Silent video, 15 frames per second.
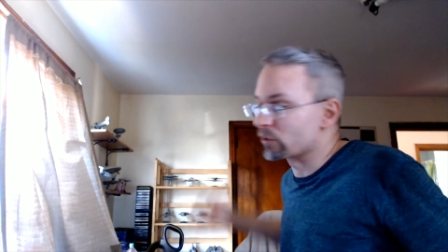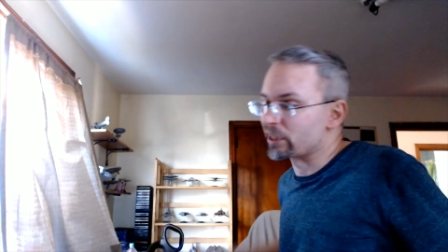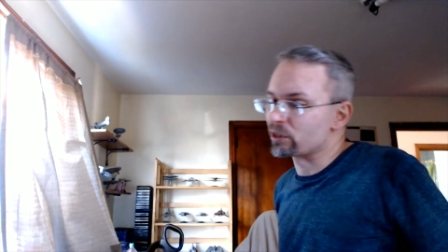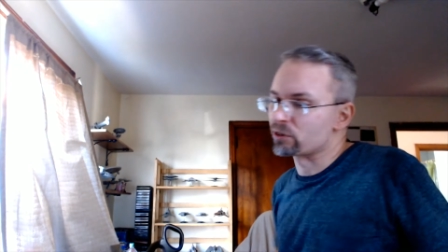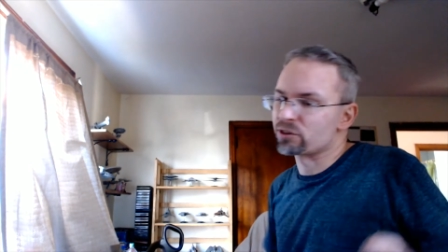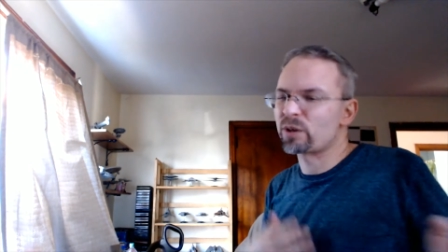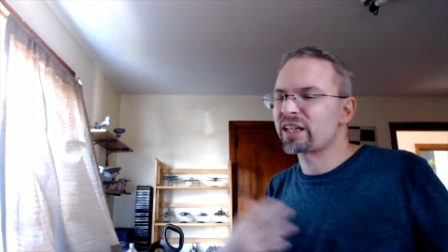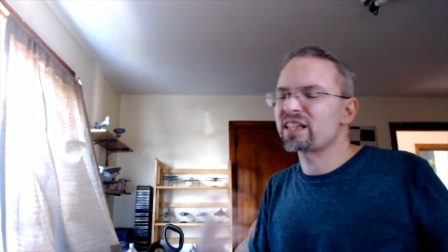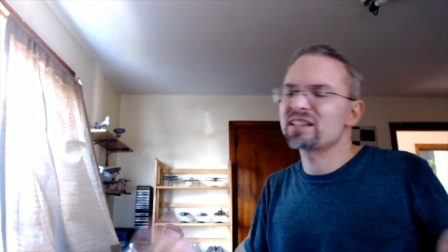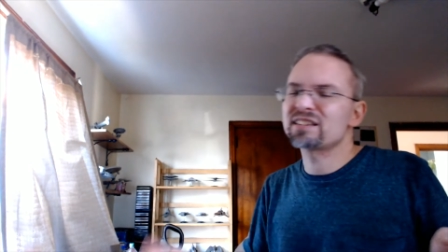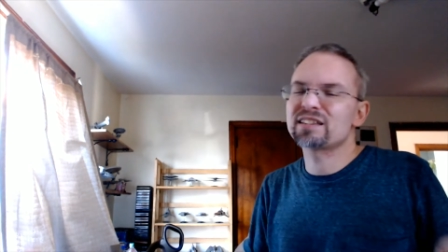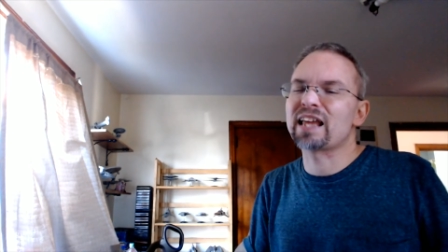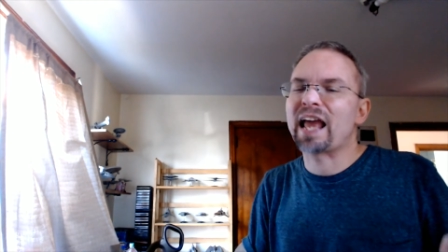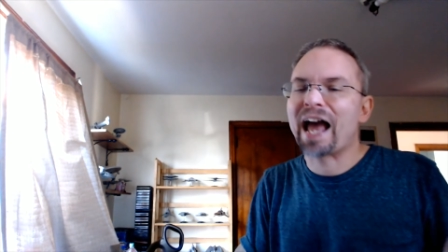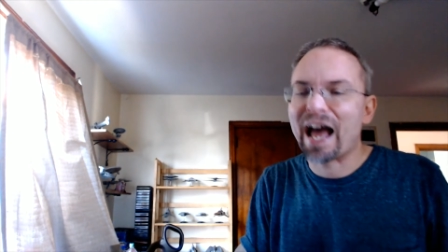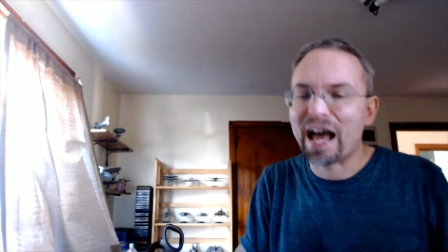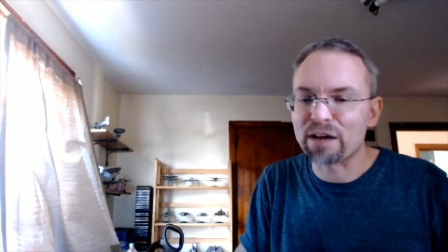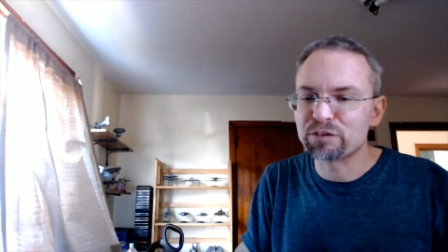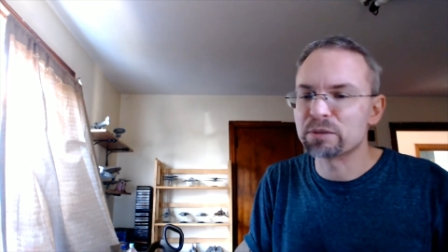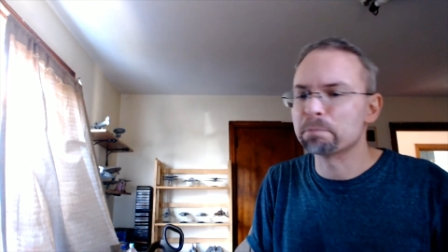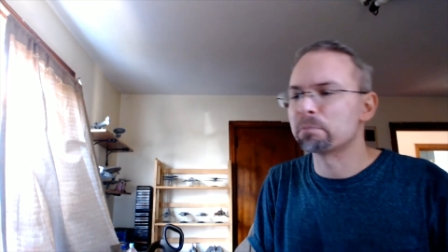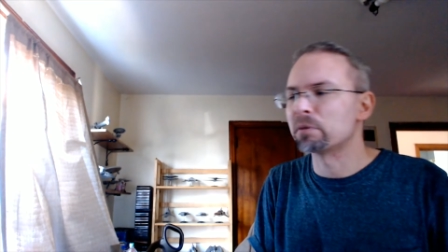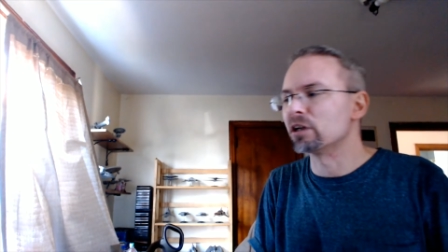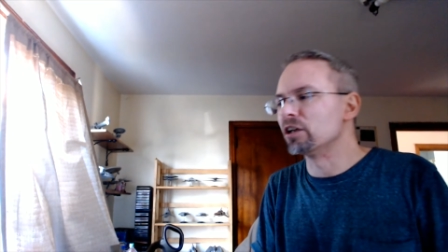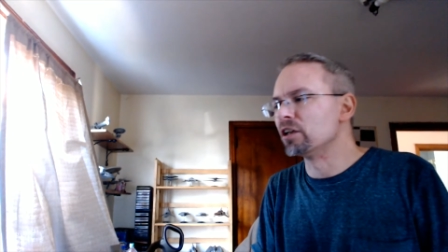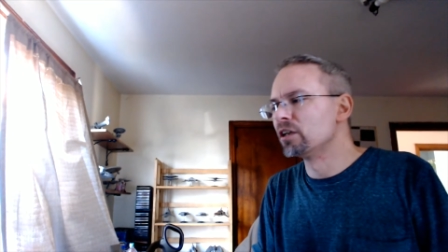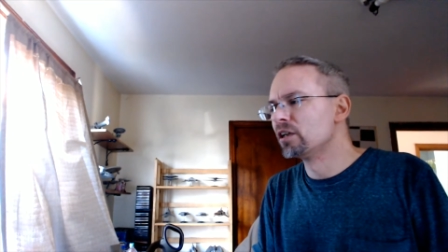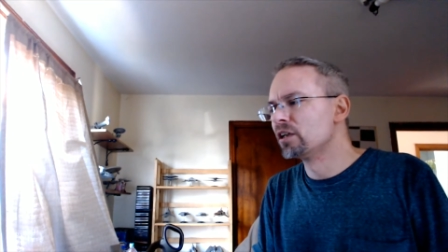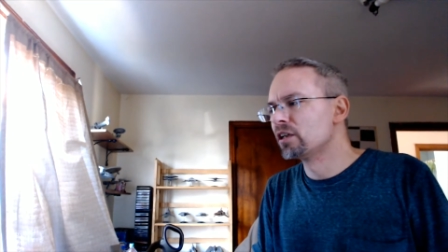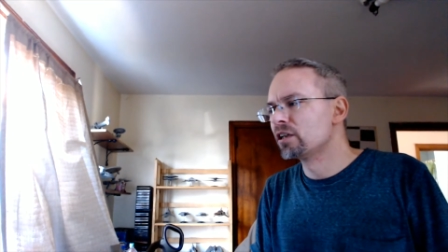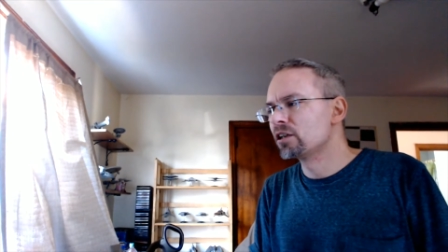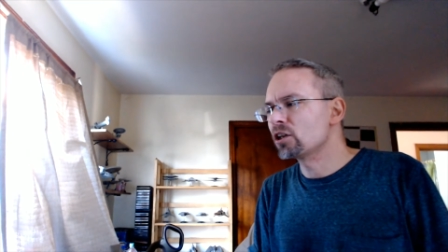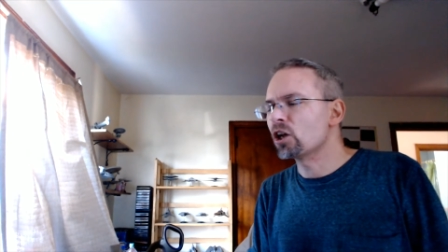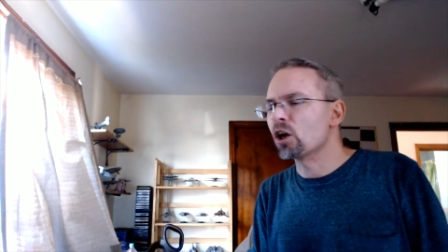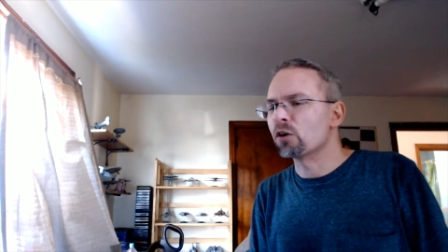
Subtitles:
So I can't say they haven't, but, you know,